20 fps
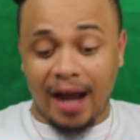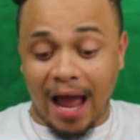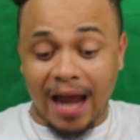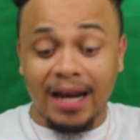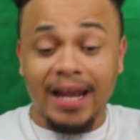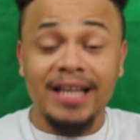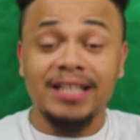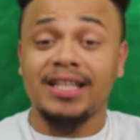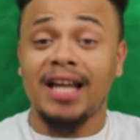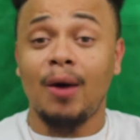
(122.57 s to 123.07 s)

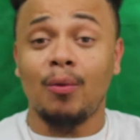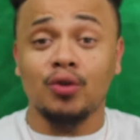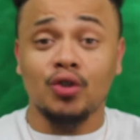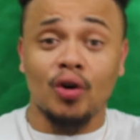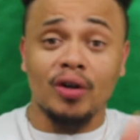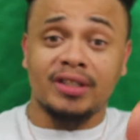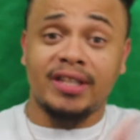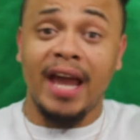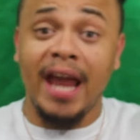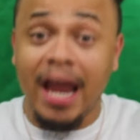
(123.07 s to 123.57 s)
At least I was
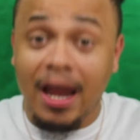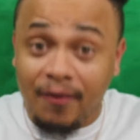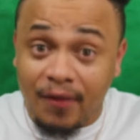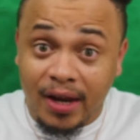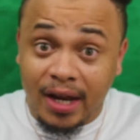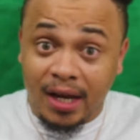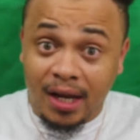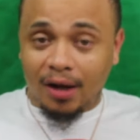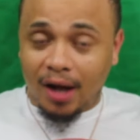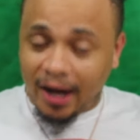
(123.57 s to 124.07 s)
on
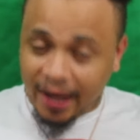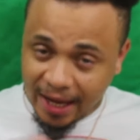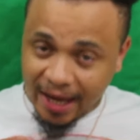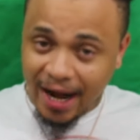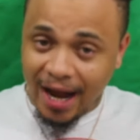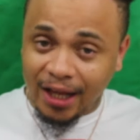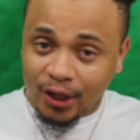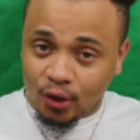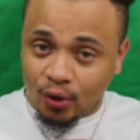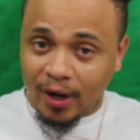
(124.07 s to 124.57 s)
TV. I
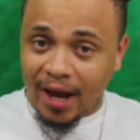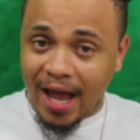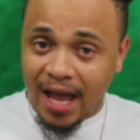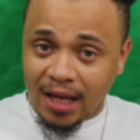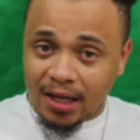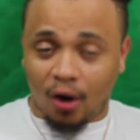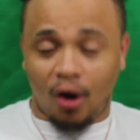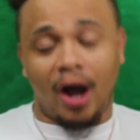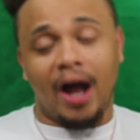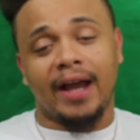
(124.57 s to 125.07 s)
can I do
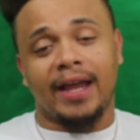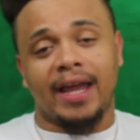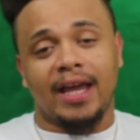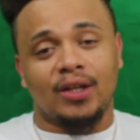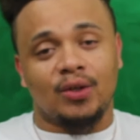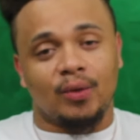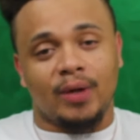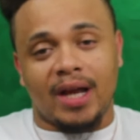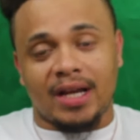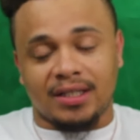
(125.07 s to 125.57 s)
that? Oh, I
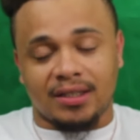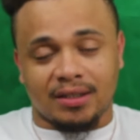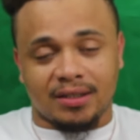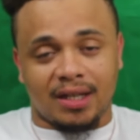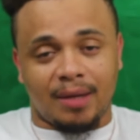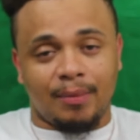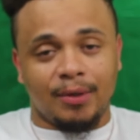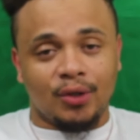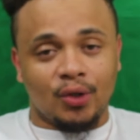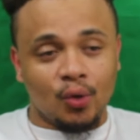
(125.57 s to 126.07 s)
can't do that shit
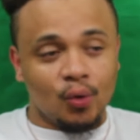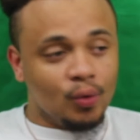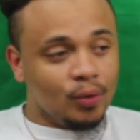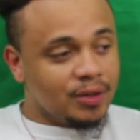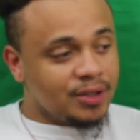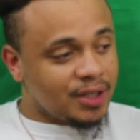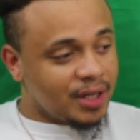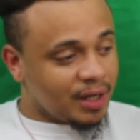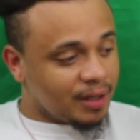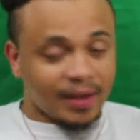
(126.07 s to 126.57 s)
because I'm a dude.
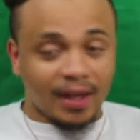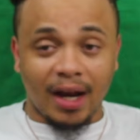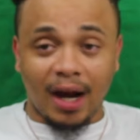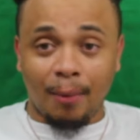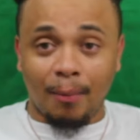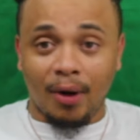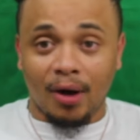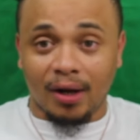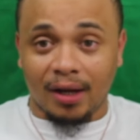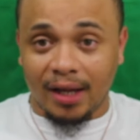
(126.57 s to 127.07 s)
Shit, and
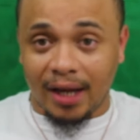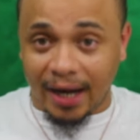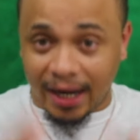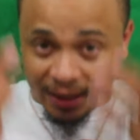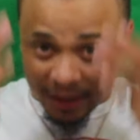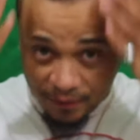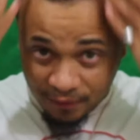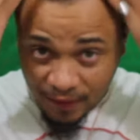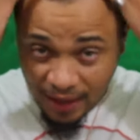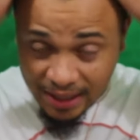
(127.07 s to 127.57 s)
I'm ugly. I
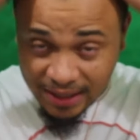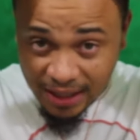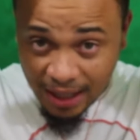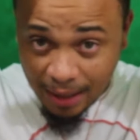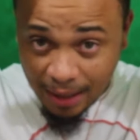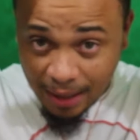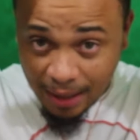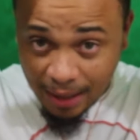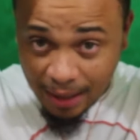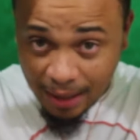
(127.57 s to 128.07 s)
got this flat
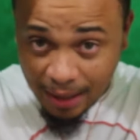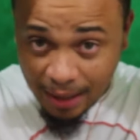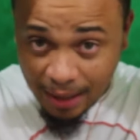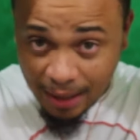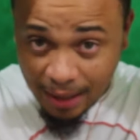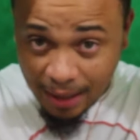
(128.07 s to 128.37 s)
top.